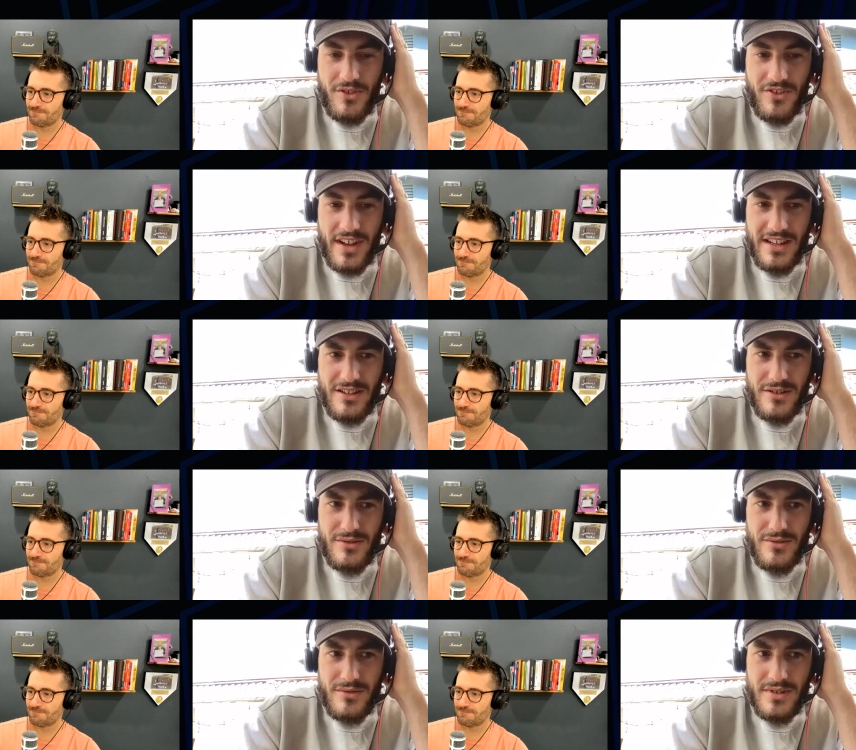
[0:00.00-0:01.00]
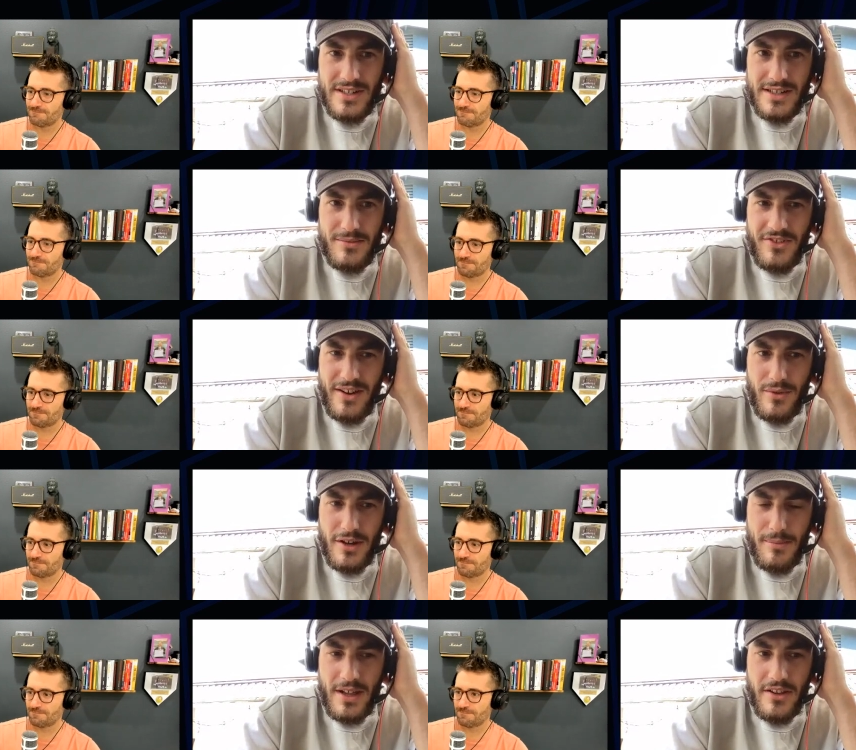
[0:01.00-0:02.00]
Speaker 1: Stylo. Um, does that
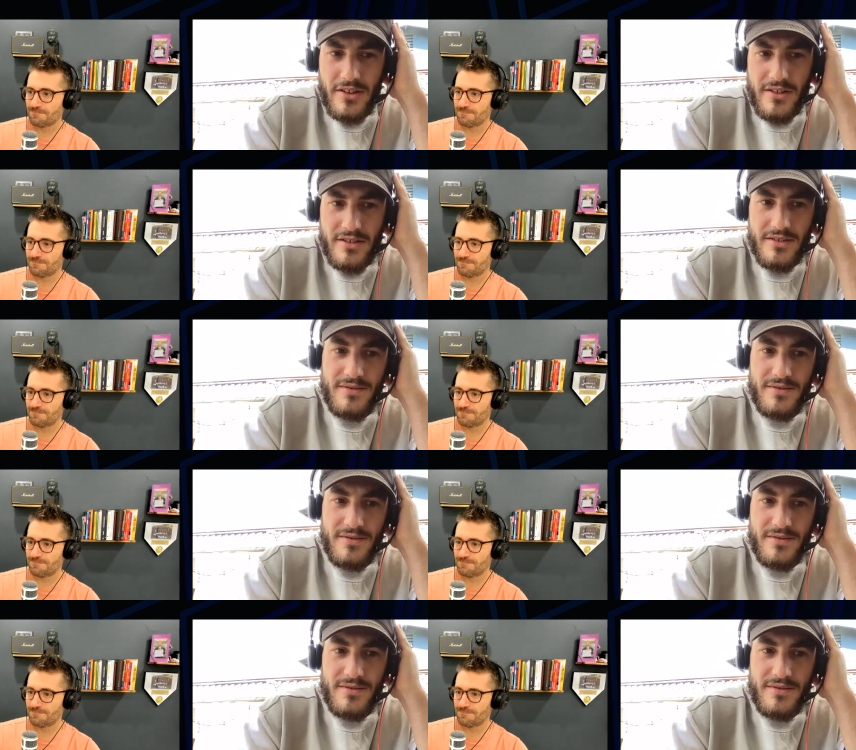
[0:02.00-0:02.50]
ring a bell at all?